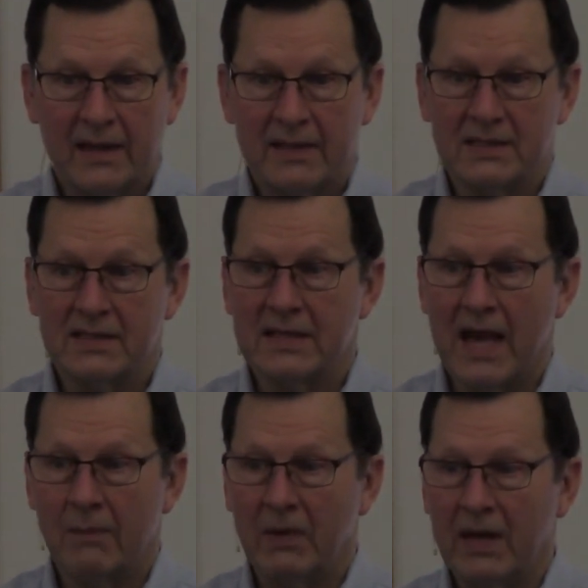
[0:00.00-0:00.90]
this is
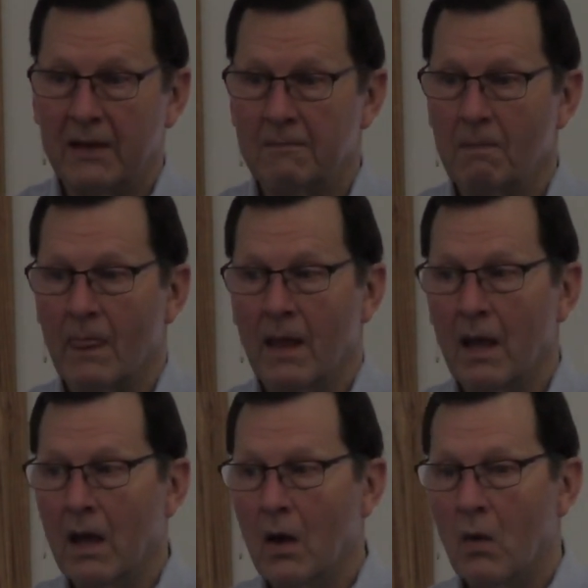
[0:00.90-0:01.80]
happening.
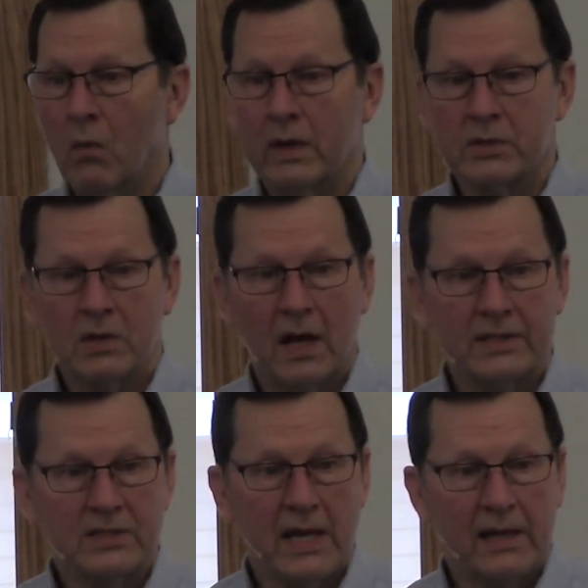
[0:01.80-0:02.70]
What is God
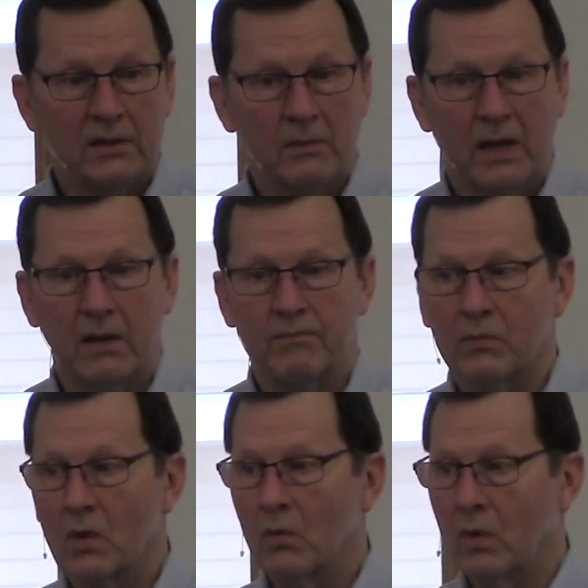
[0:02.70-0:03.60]
saying to me?
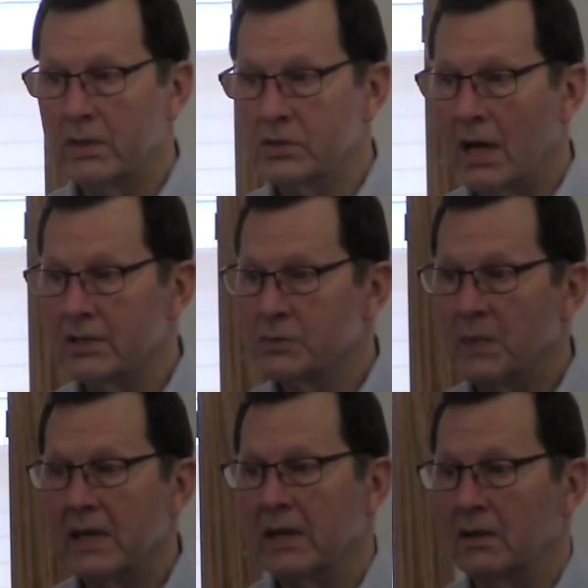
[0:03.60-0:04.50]
What is God
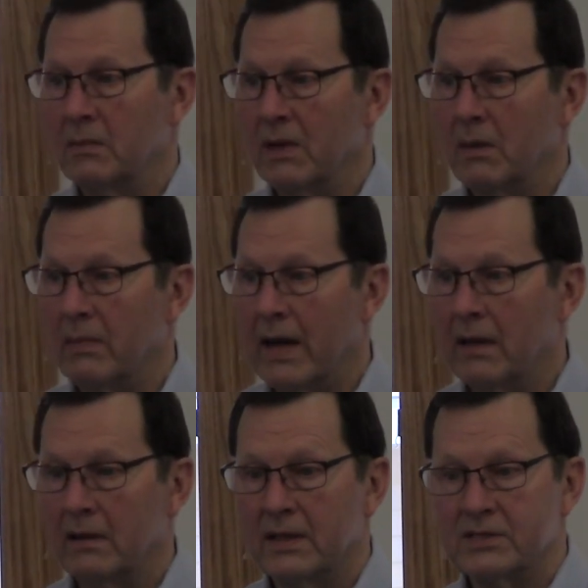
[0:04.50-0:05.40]
speaking to me about?
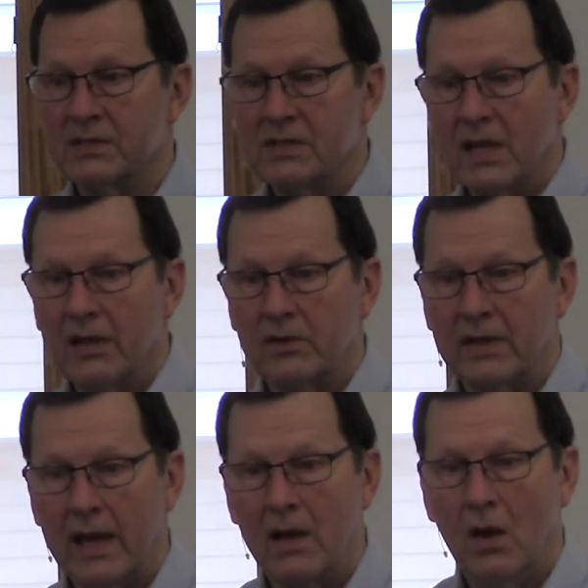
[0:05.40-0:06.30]
This is another
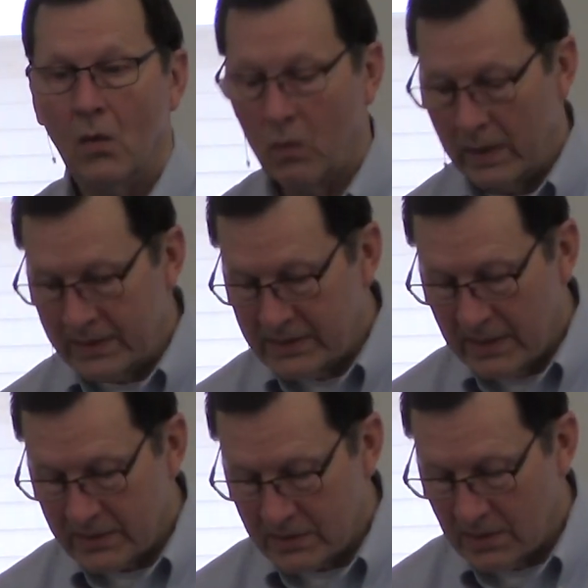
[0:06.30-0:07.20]
day. What is
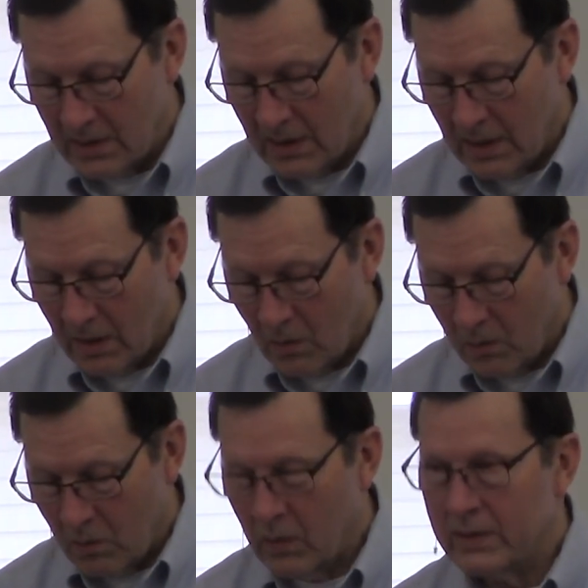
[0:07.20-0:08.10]
this?
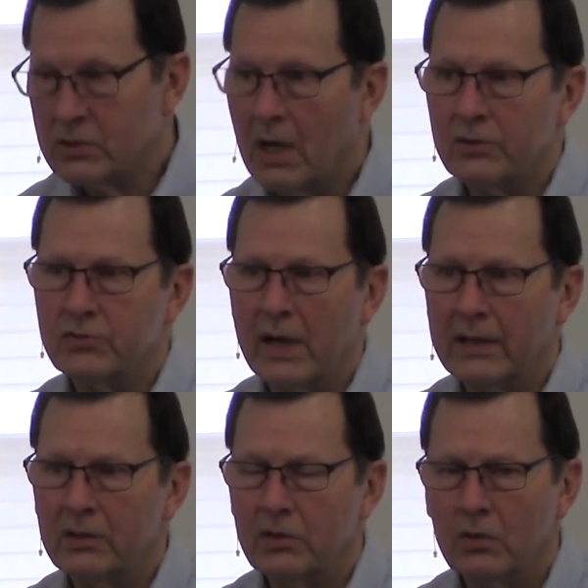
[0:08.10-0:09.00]
What is God
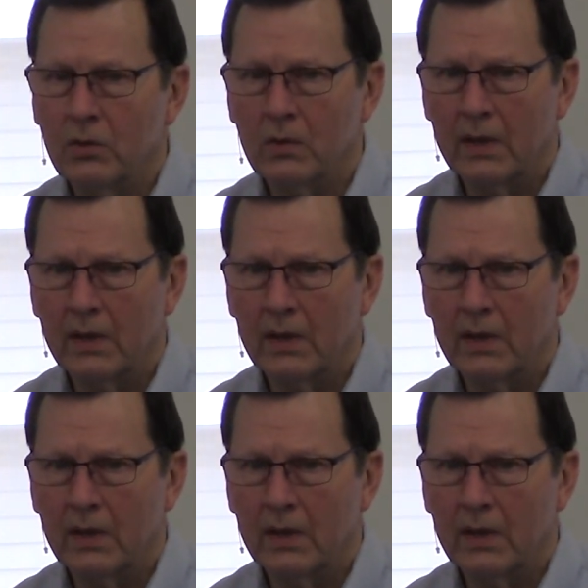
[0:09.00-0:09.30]
trying to do